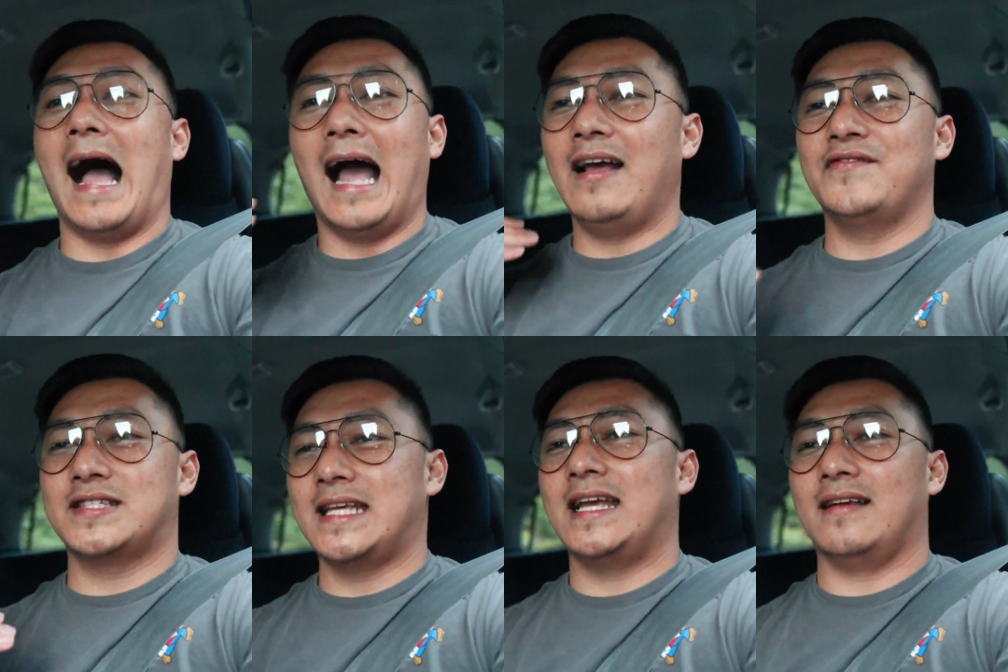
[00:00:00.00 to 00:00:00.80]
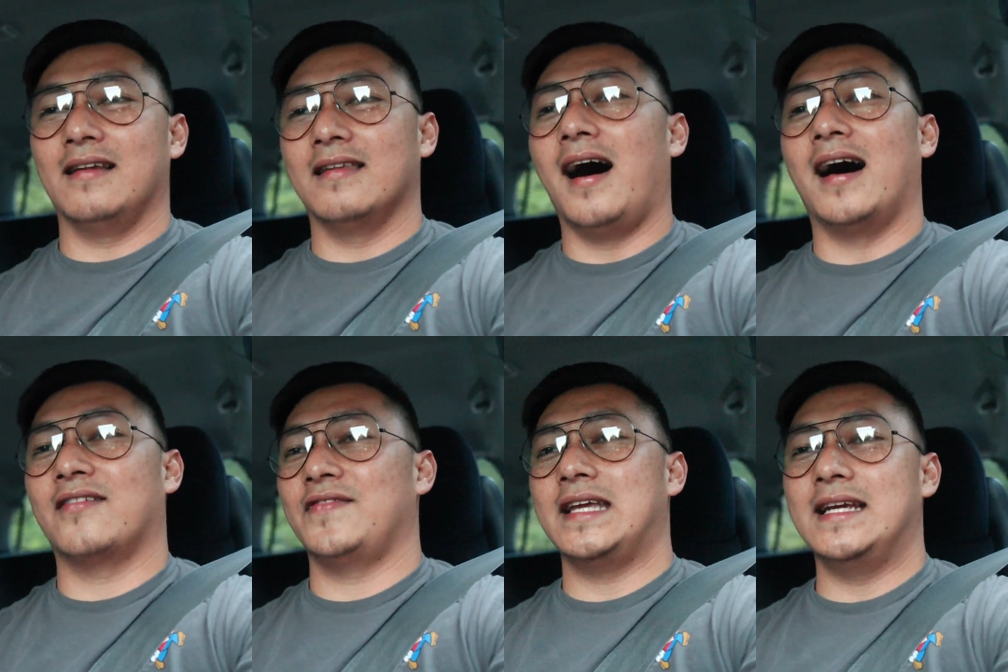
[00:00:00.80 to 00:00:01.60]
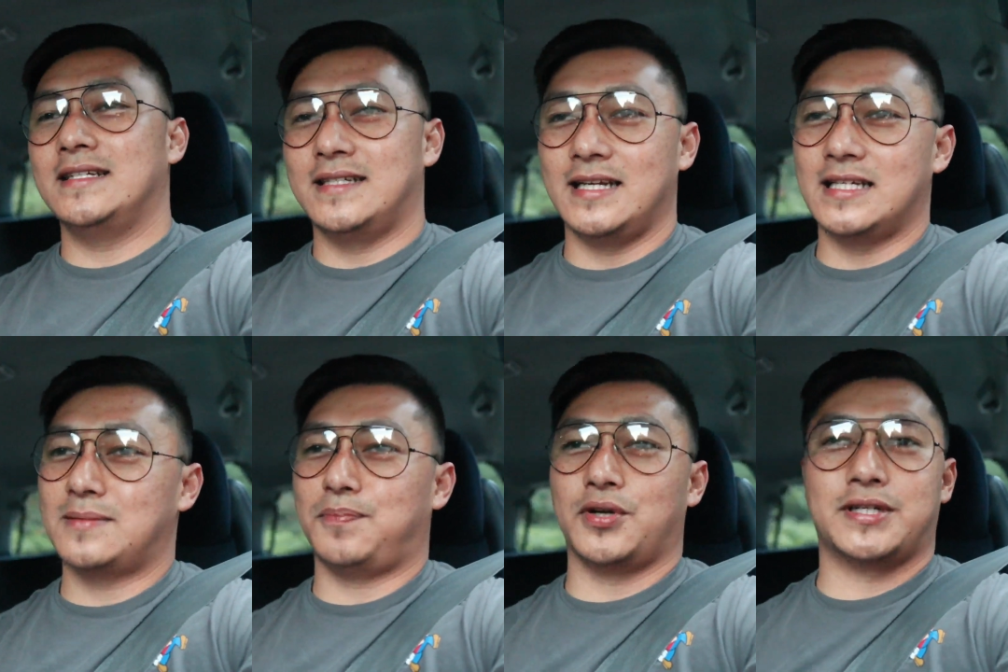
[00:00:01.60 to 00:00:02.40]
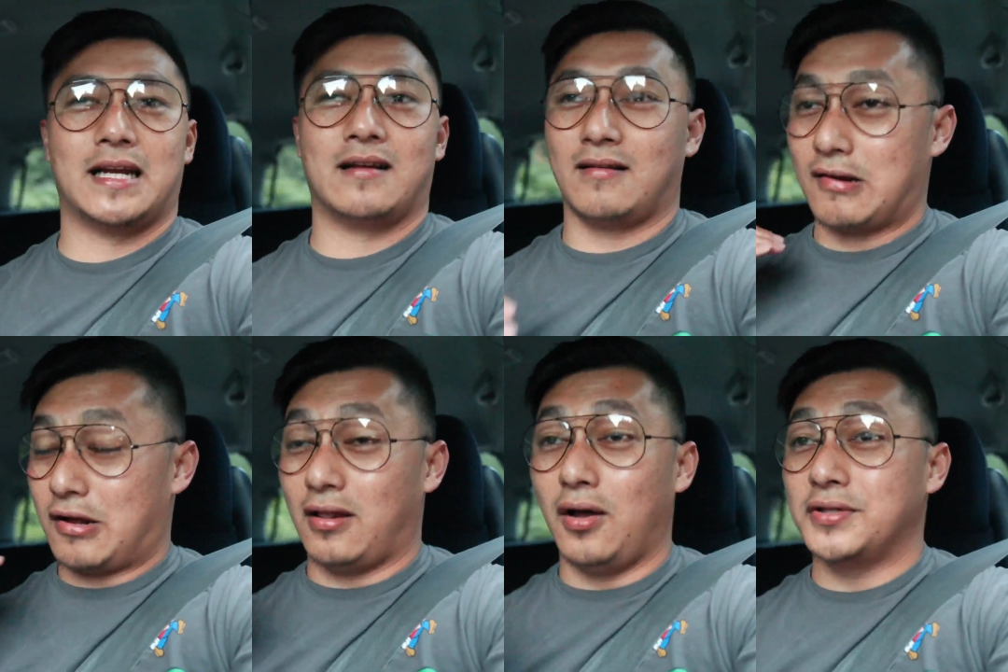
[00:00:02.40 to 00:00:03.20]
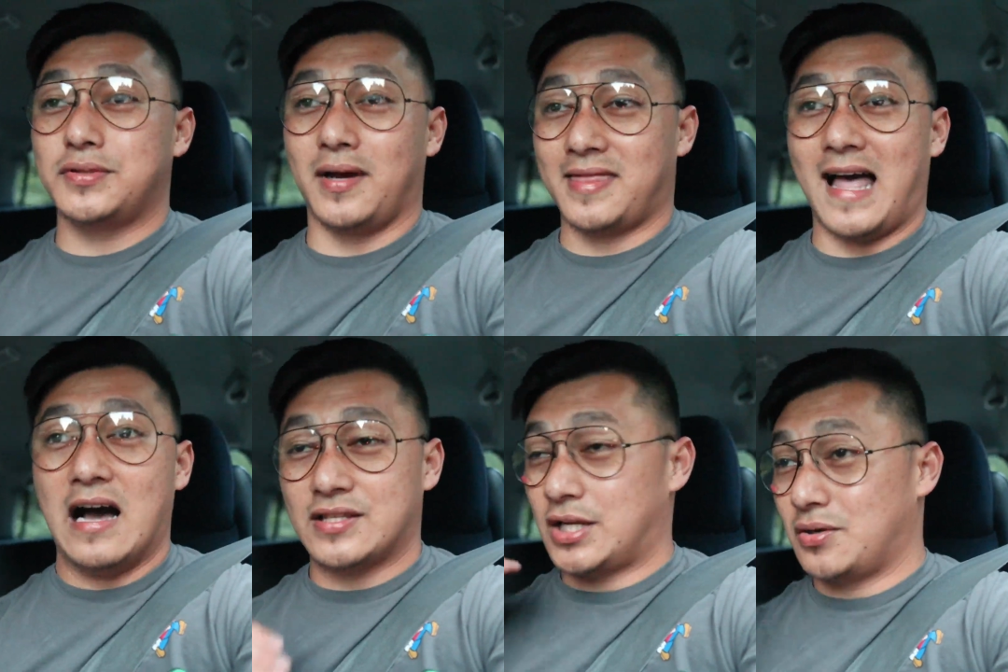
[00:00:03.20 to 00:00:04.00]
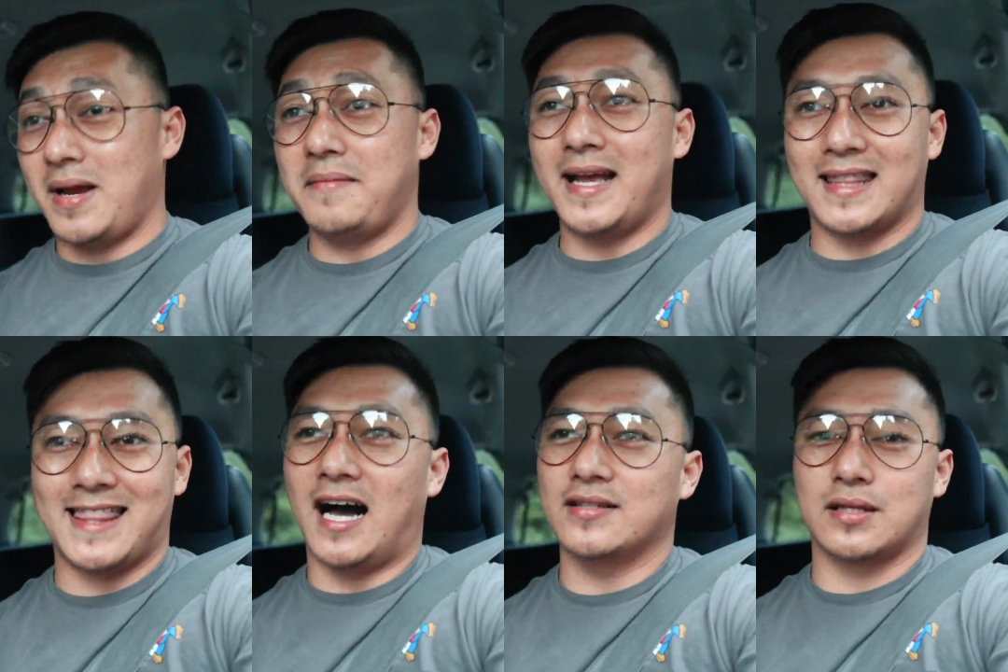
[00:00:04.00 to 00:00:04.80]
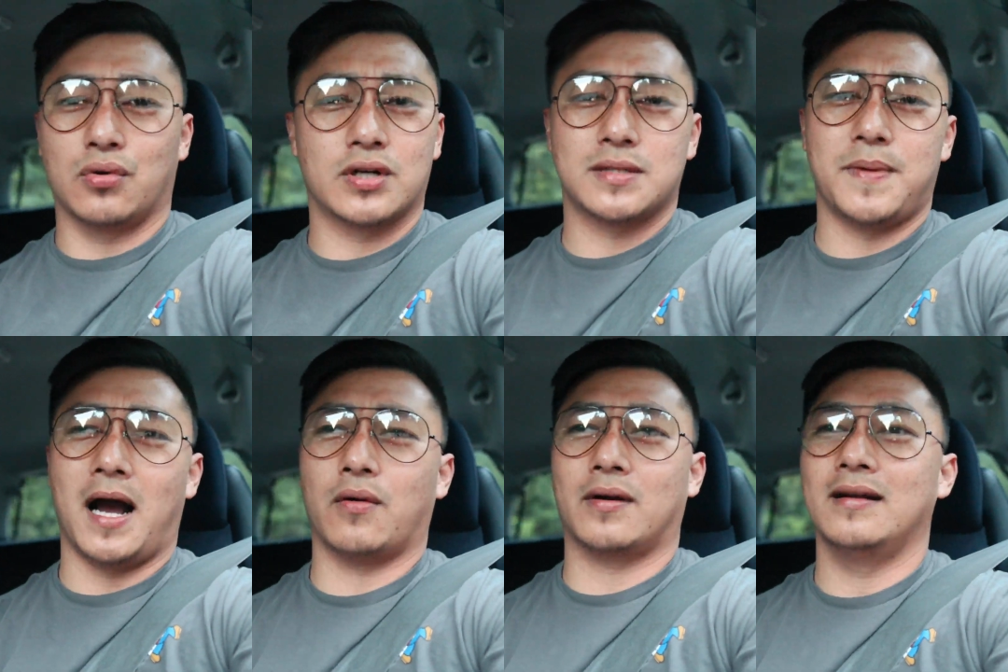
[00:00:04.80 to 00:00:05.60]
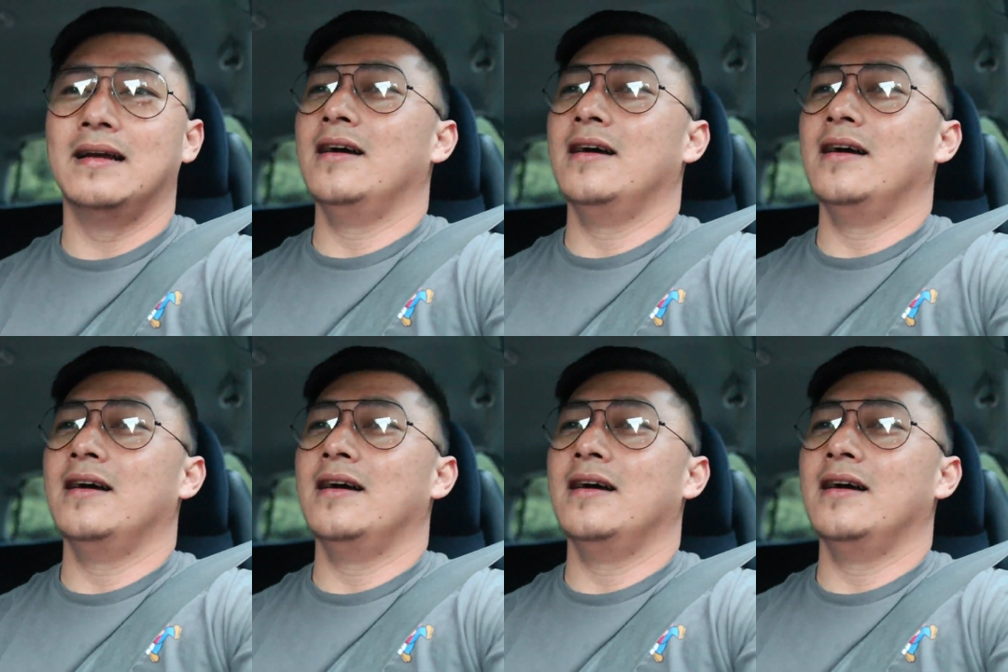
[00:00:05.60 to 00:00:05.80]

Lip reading: I've seen a lot of EGs pushing close to 1,000 or maybe 1,000 horsepower